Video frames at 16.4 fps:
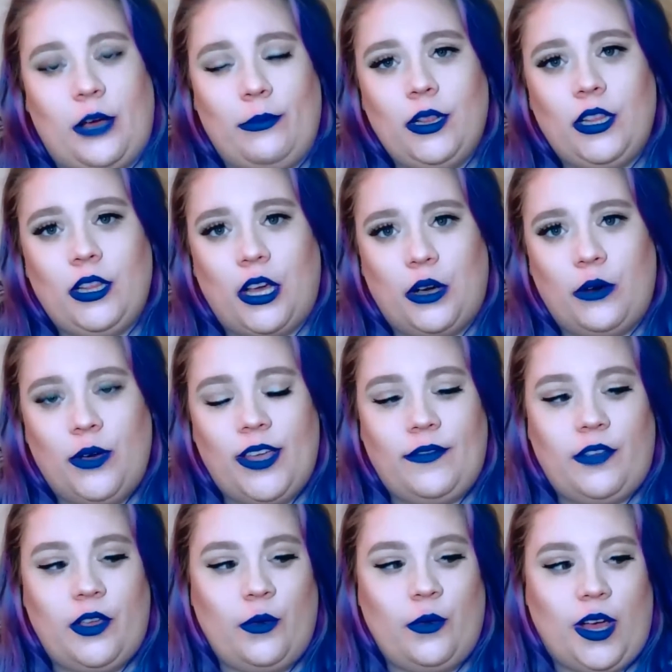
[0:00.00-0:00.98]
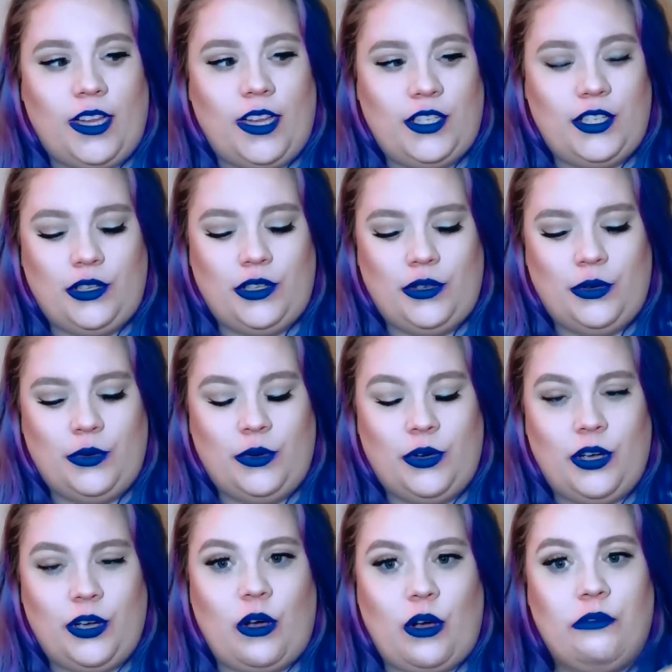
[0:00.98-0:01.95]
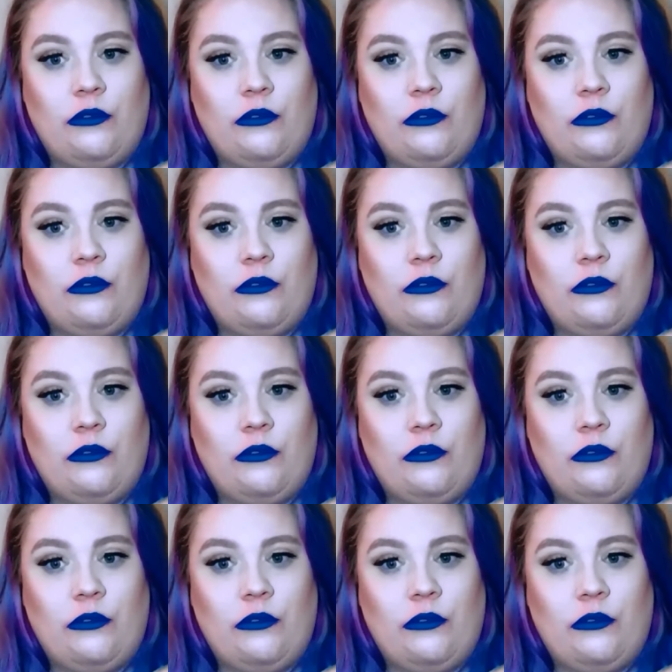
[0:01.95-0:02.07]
link down below if you want to